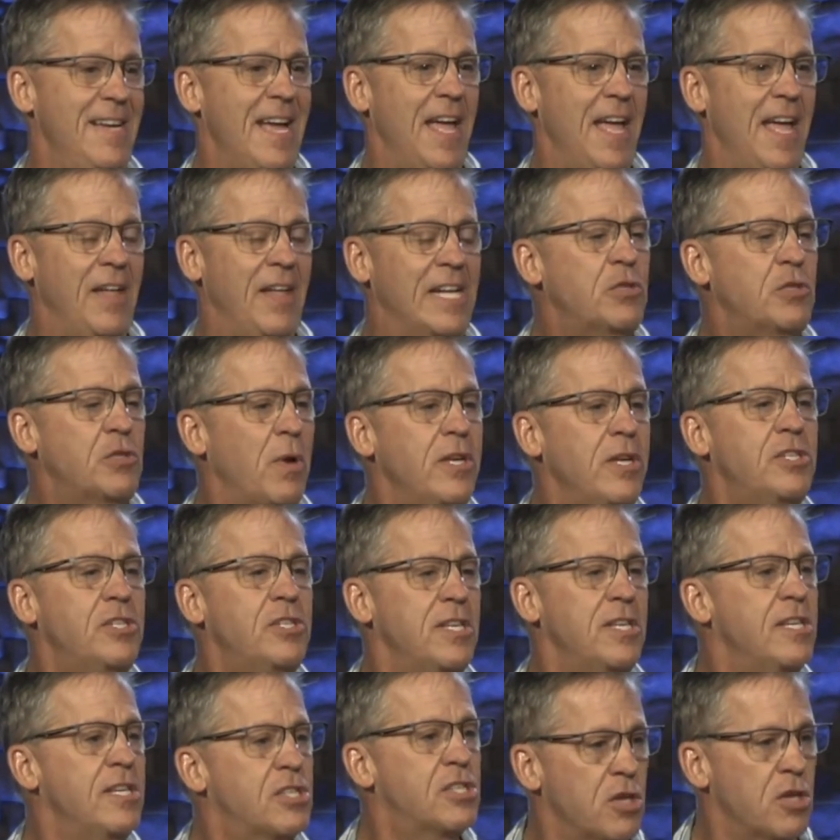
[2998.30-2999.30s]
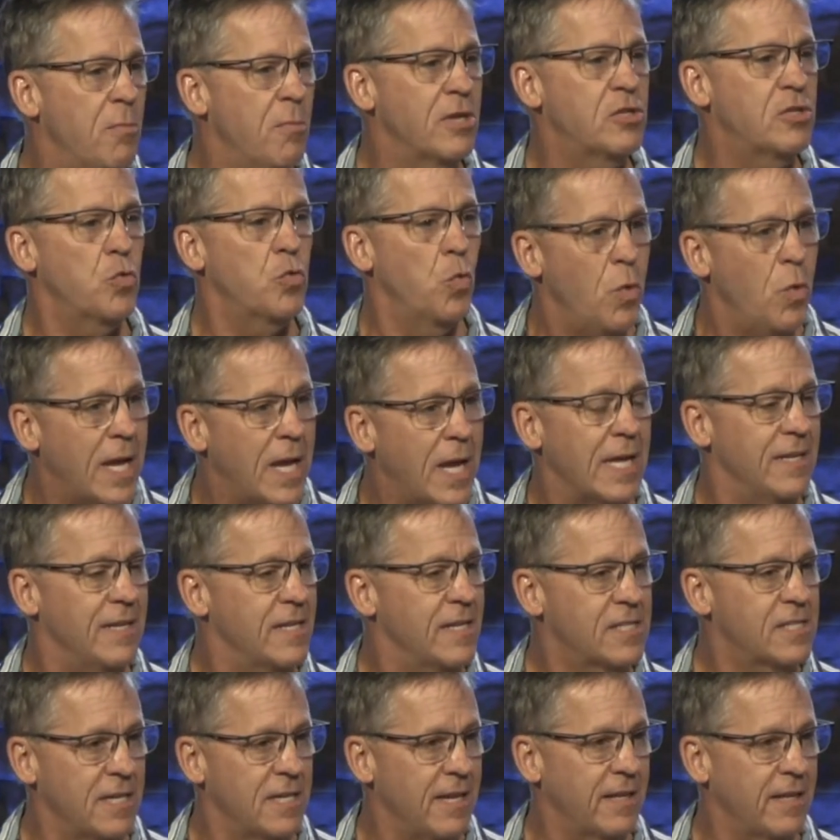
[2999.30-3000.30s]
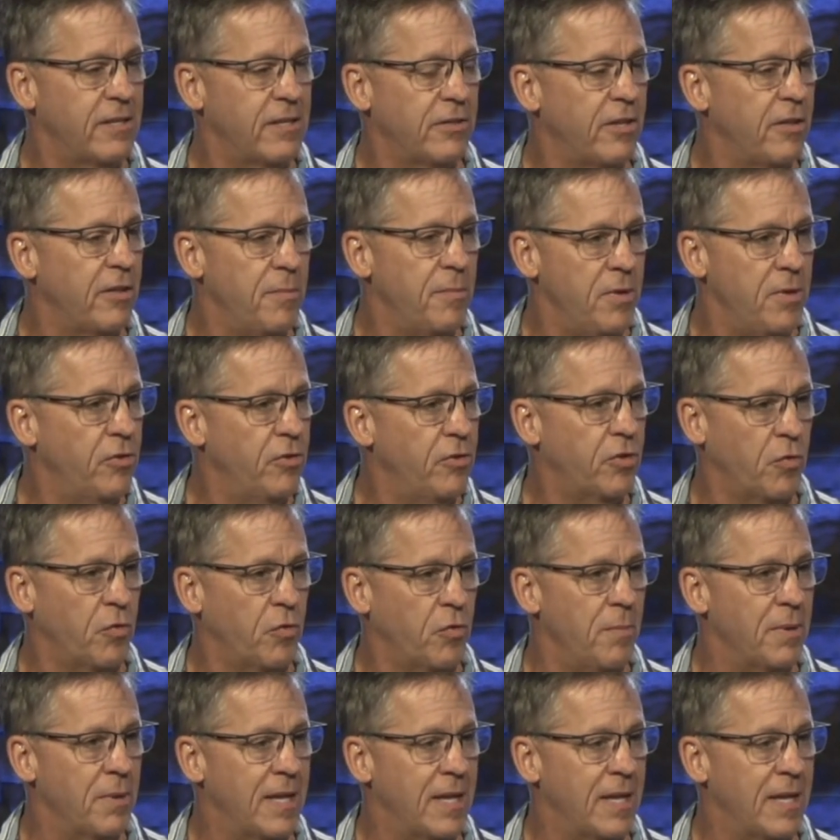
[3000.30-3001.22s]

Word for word: And that's why you see so much wickedness connected to the music realm.